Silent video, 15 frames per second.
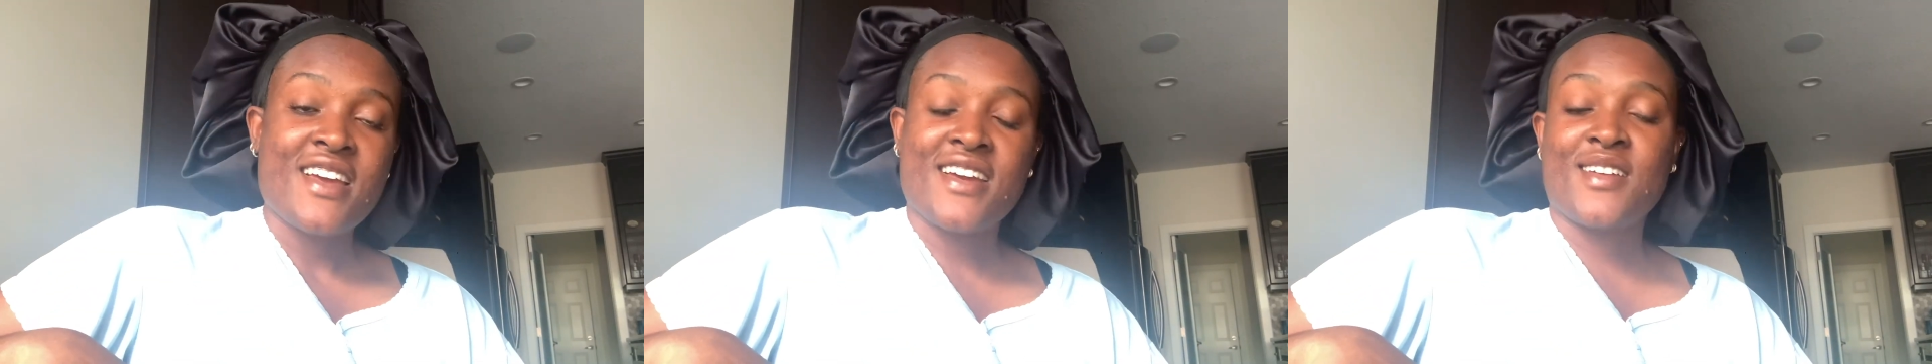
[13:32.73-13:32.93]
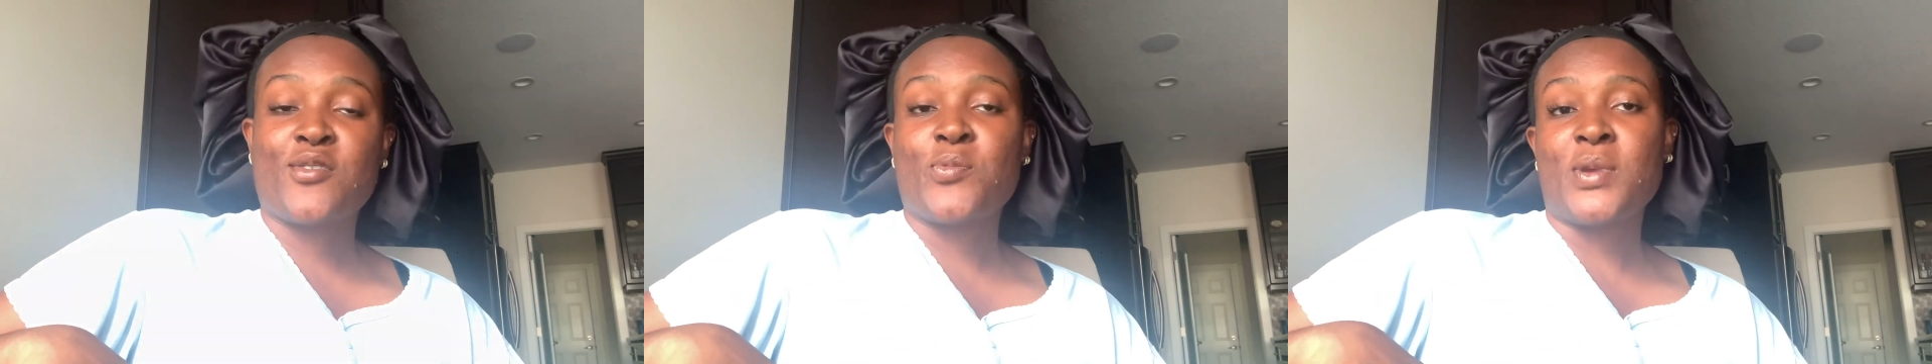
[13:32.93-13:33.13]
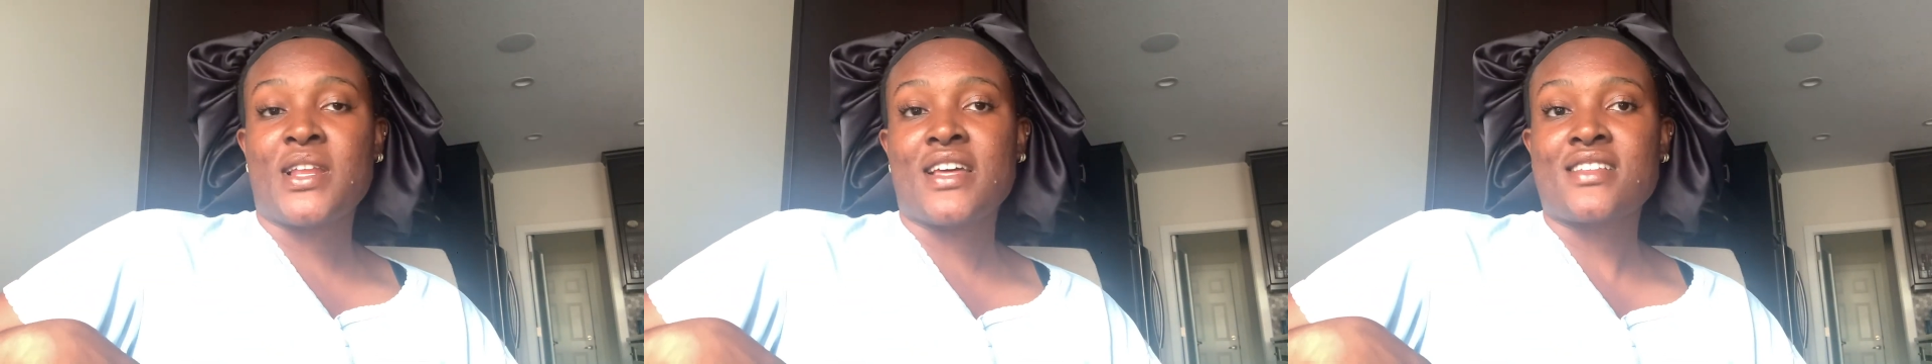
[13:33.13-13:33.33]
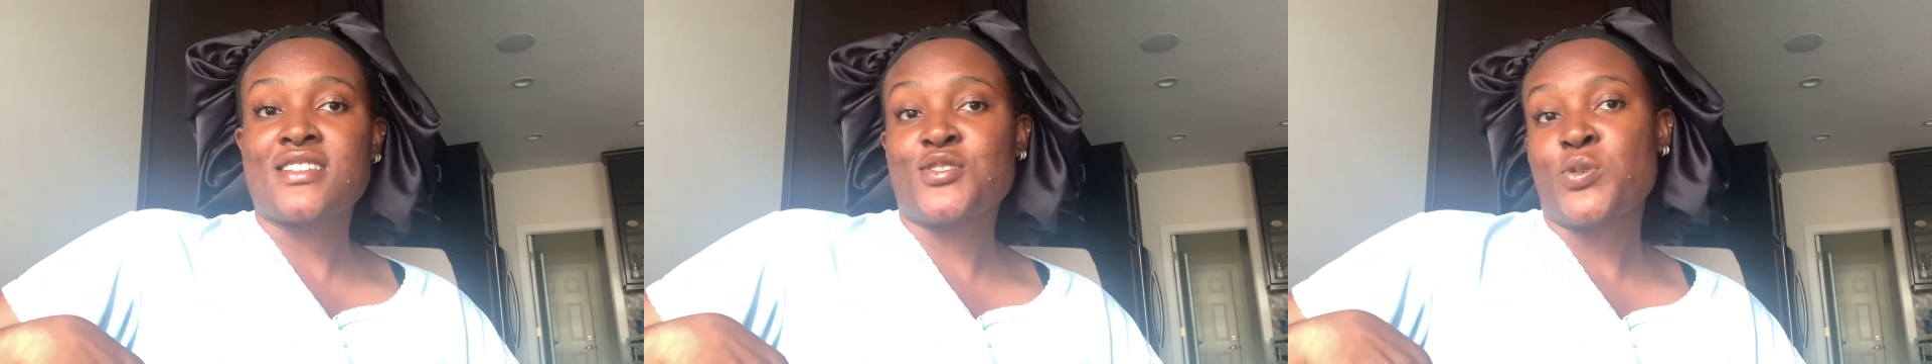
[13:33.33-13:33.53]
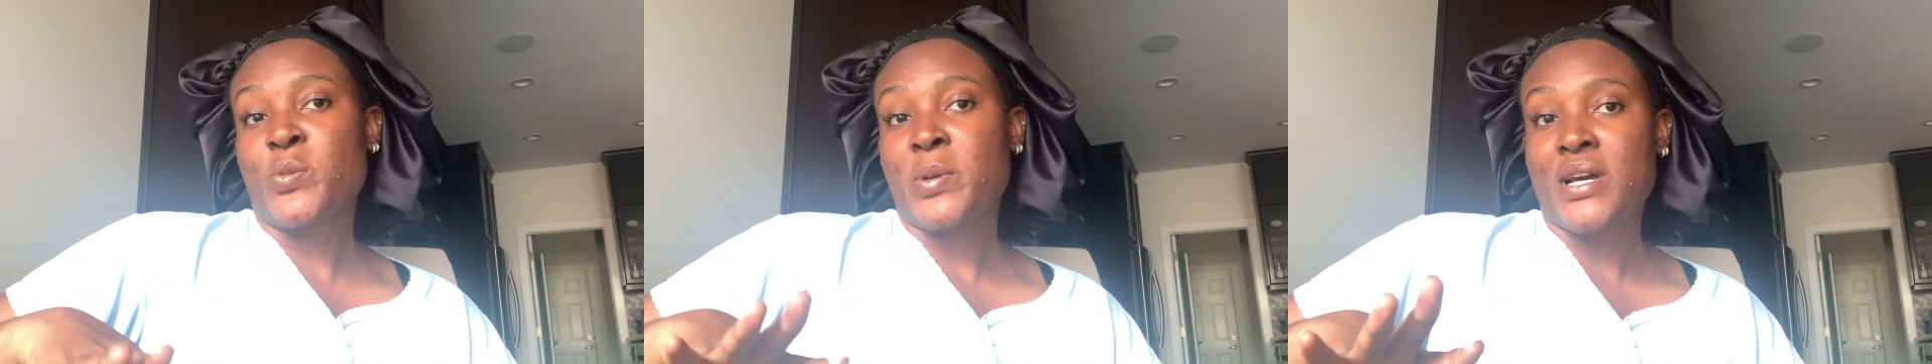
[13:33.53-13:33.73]
and they'll be like,
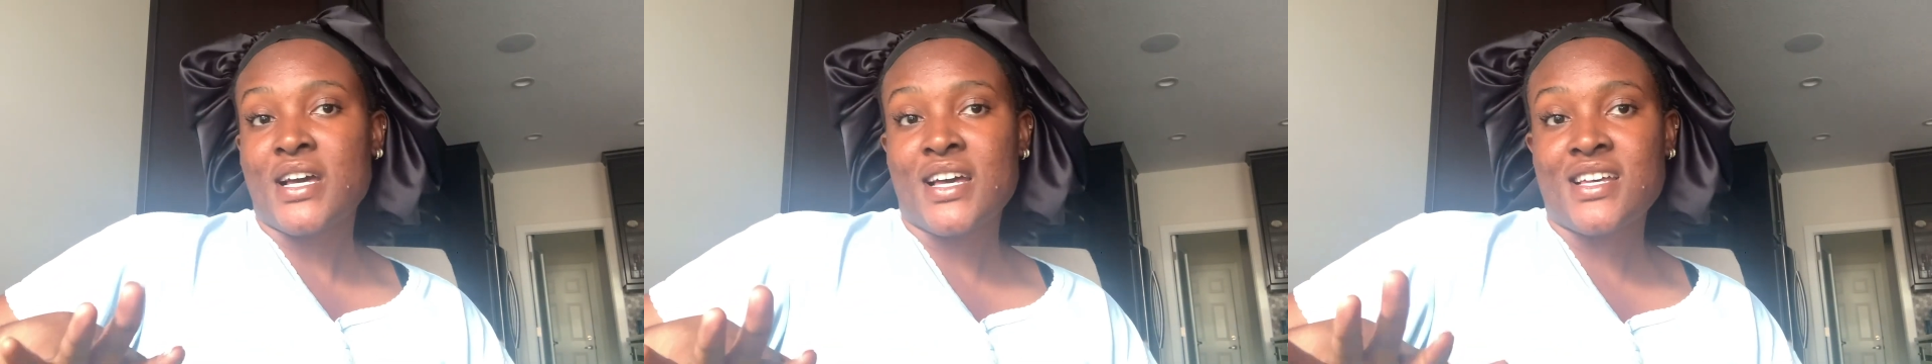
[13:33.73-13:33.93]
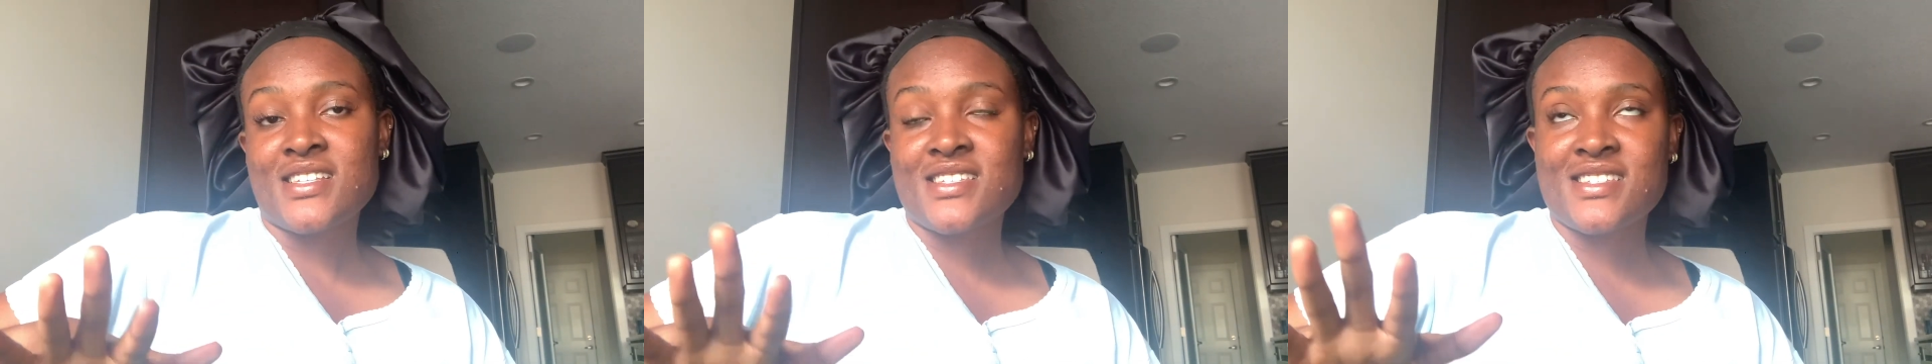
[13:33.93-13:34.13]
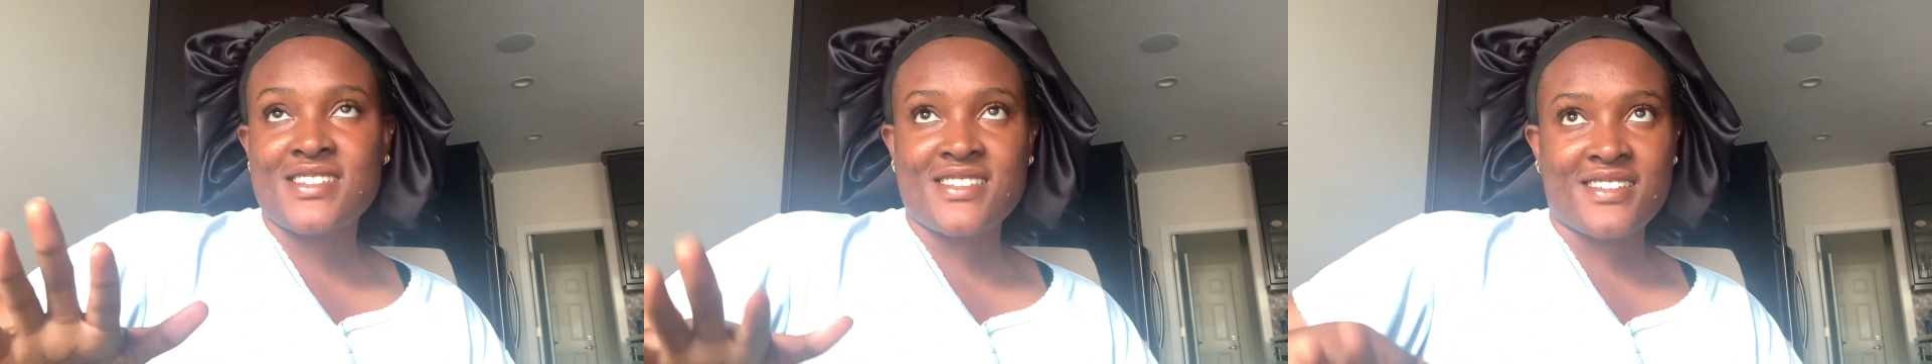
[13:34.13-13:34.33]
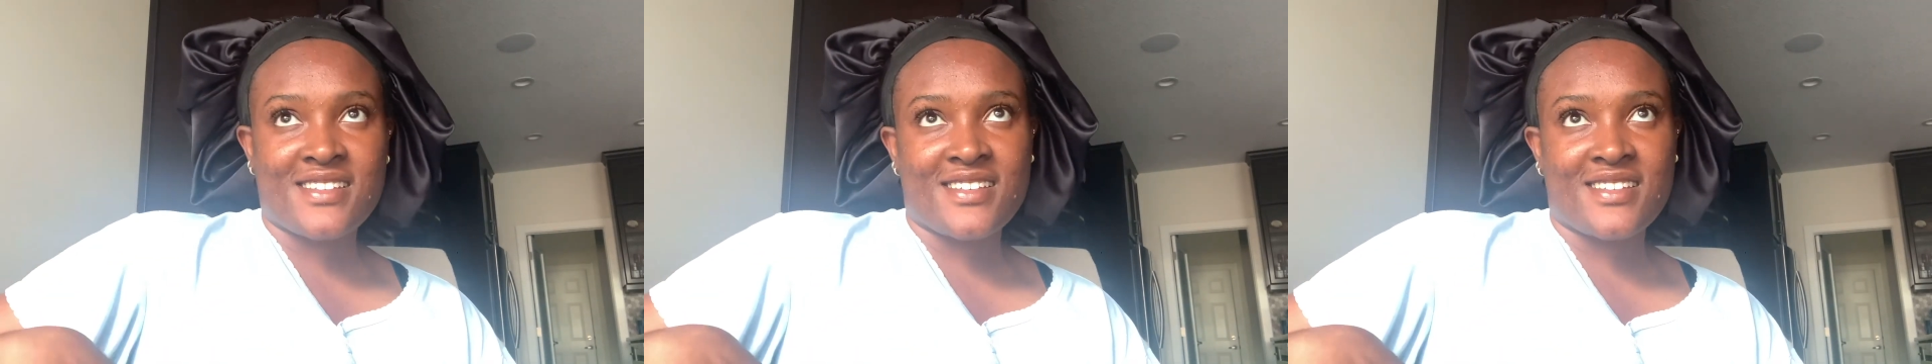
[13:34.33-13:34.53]
did you pass?